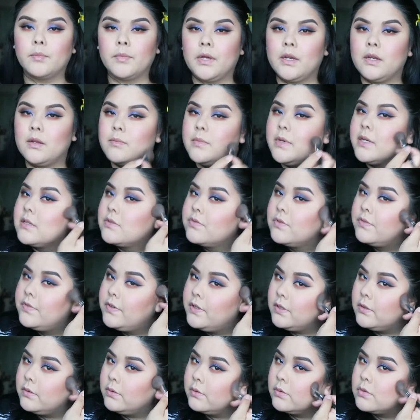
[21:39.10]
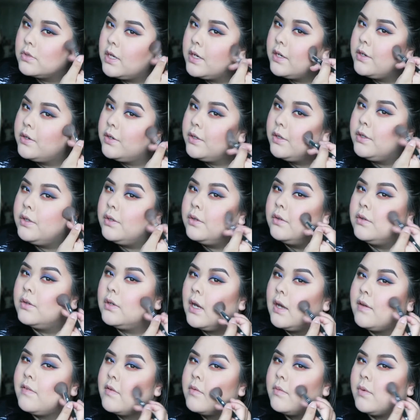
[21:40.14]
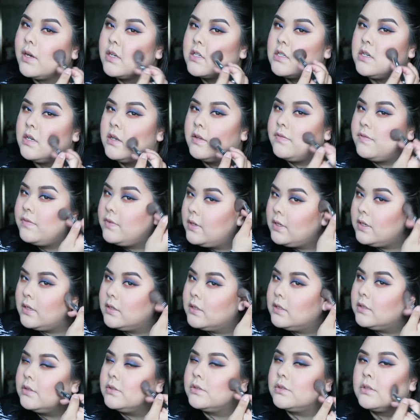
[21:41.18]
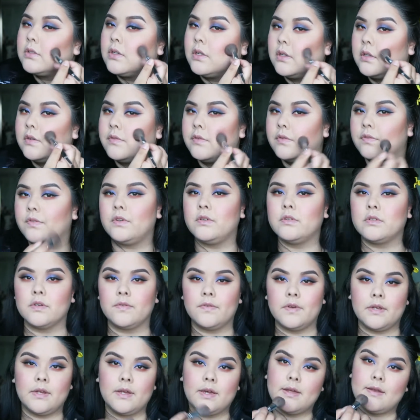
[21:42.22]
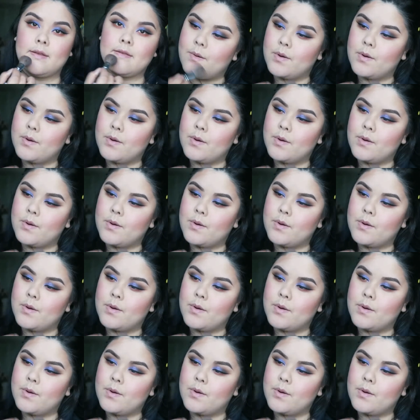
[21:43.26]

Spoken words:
I'm getting mixed reviews. I don't know. I haven't watched enough videos on the reviews of it yet.